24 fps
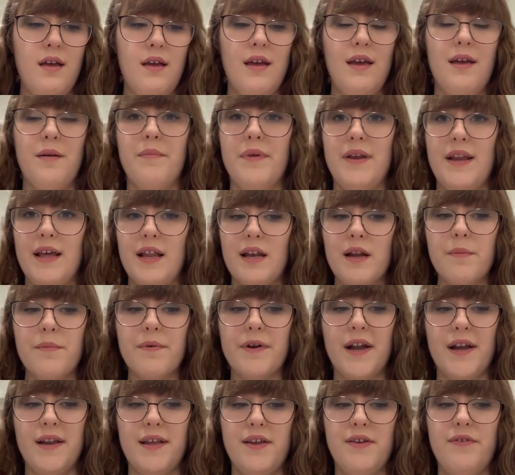In banana
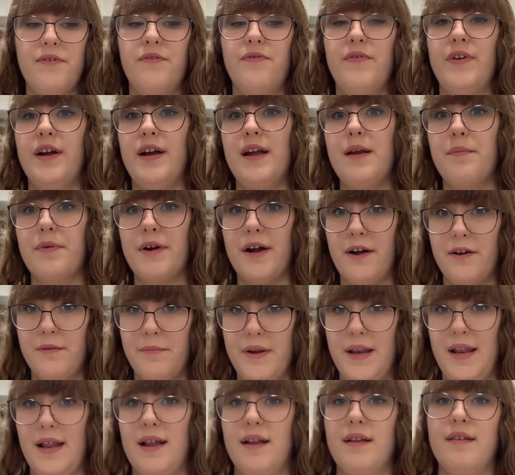bread, you use very brown
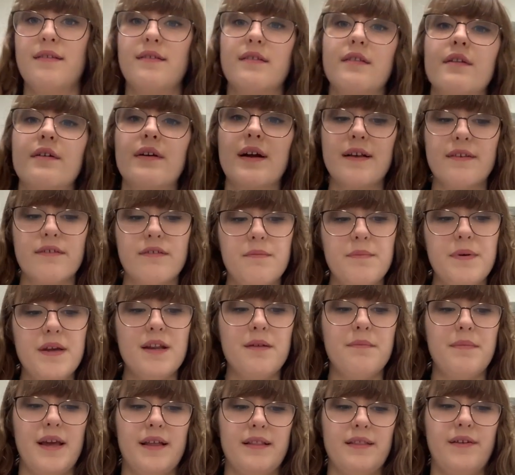bananas in the recipe
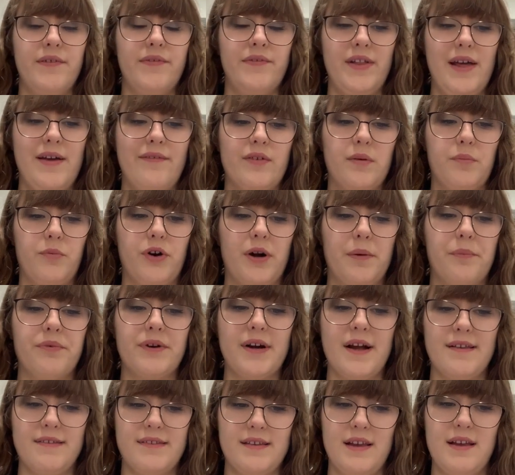to make the flavor more
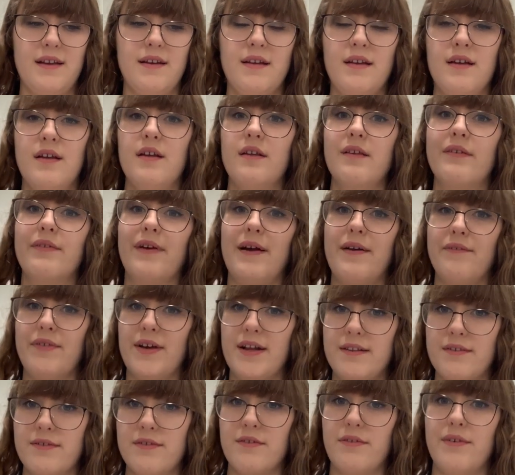present, so I
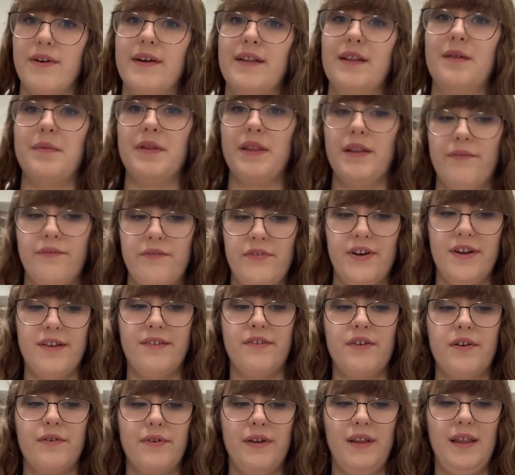find storing them in the
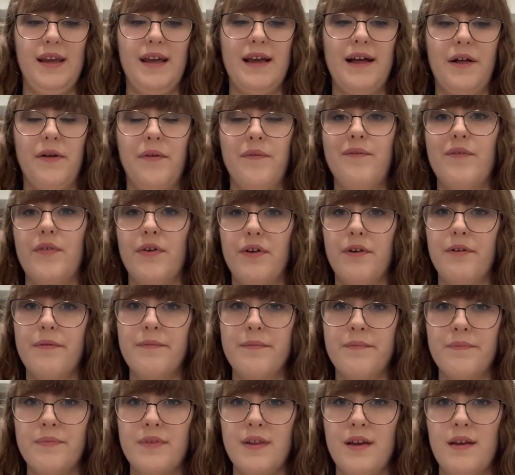freezer really helpful.
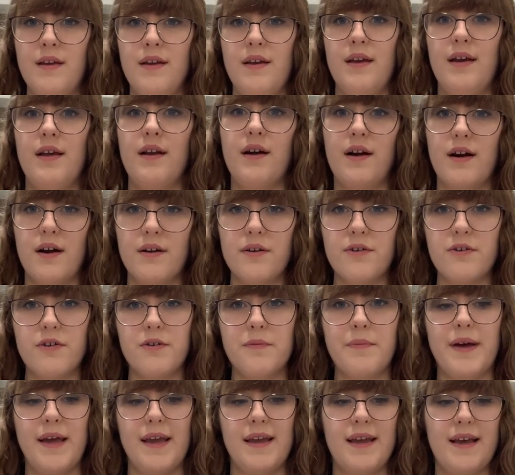An article
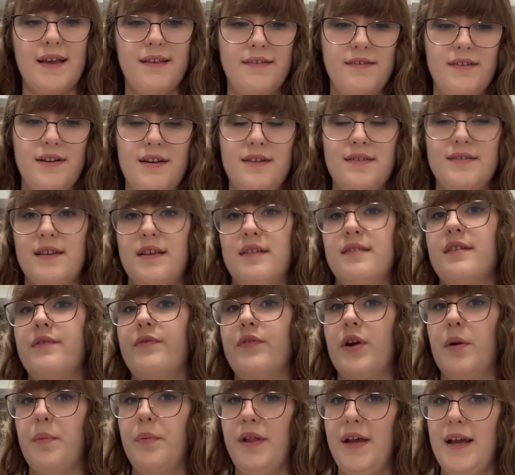by Kester says
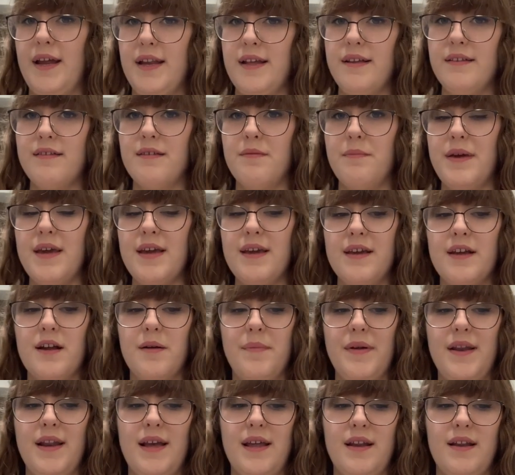if you're planning to bake your
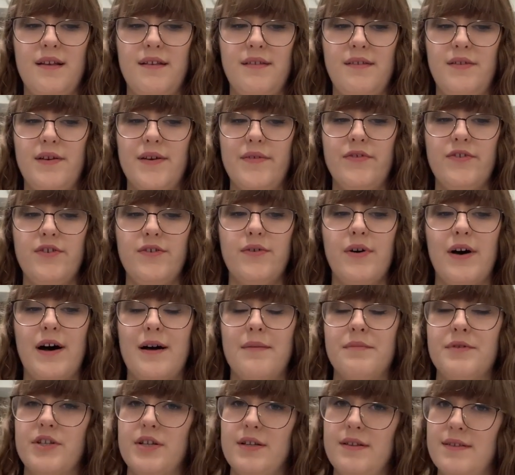bananas, you have two
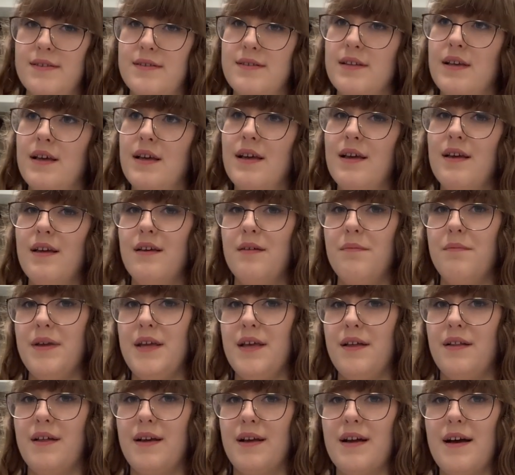options:
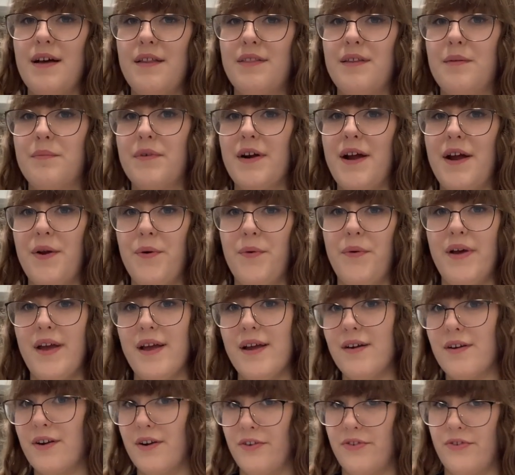peel and cut them right
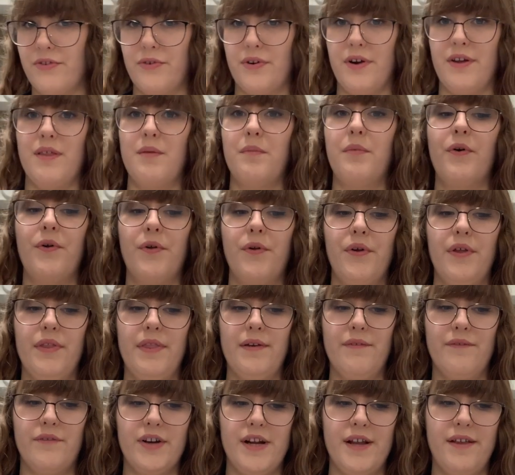away or store them whole in
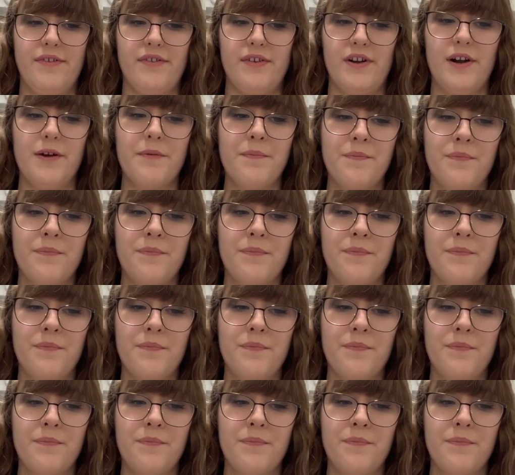the freezer.